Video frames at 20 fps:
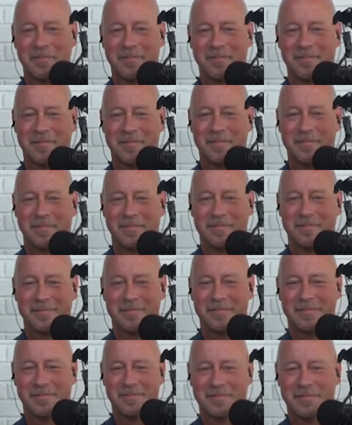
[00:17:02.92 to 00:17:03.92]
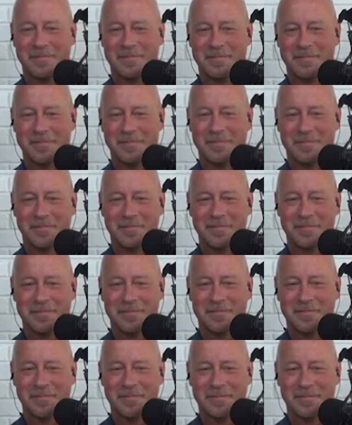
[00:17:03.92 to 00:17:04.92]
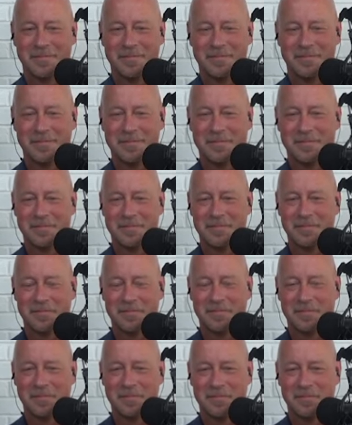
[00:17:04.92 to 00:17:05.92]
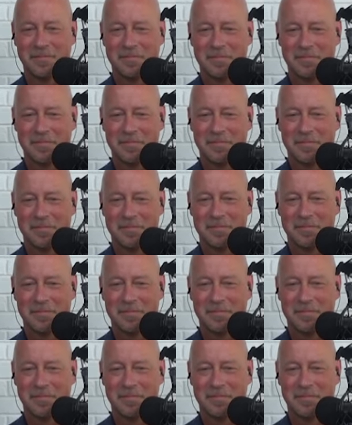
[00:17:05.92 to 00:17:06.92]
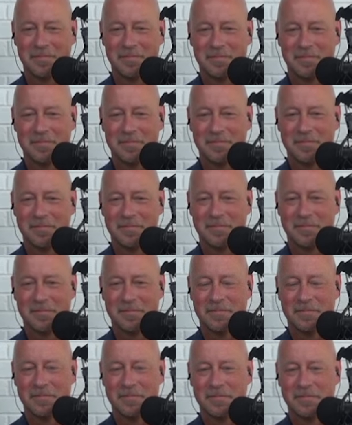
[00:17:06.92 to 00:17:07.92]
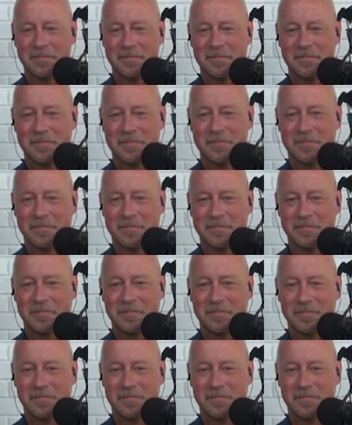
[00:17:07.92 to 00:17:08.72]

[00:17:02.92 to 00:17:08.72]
(not speaking)